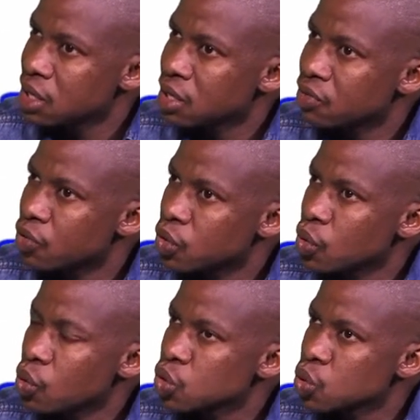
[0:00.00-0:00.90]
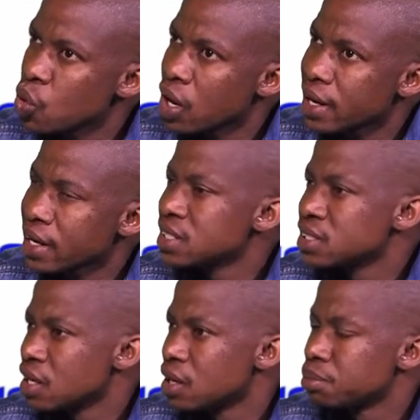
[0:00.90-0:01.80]
For those who are
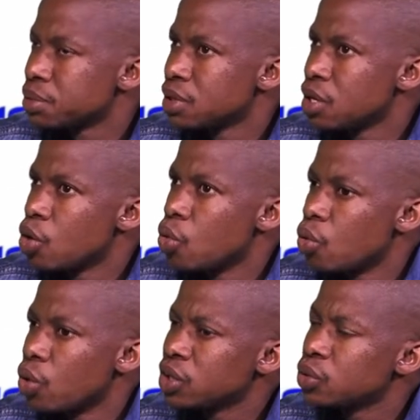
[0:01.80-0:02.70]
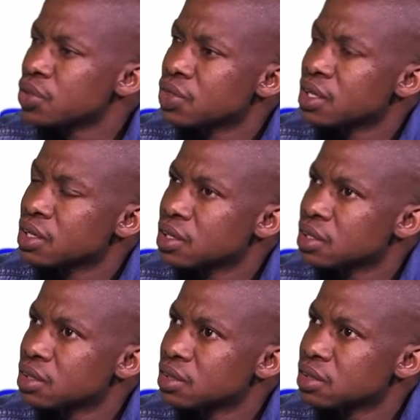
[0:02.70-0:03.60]
rising up, what do you think
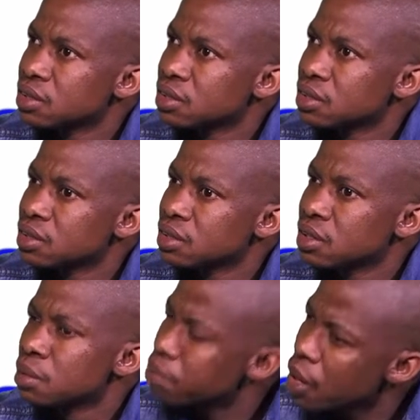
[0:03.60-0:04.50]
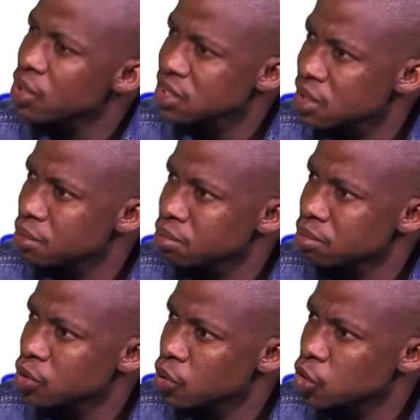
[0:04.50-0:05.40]
empowers them
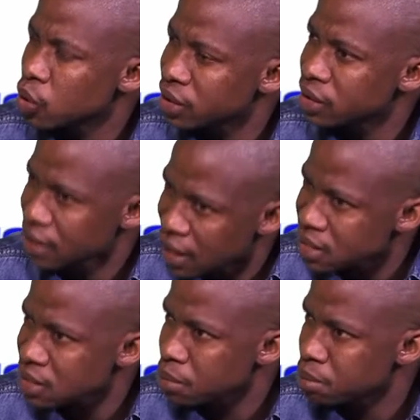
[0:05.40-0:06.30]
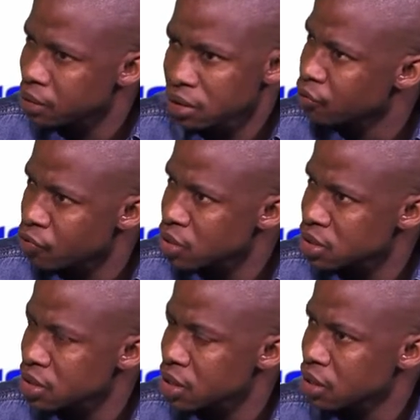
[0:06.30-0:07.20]
to actually rise up and voice
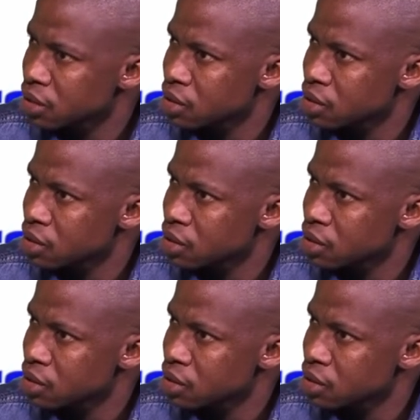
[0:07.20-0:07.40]
their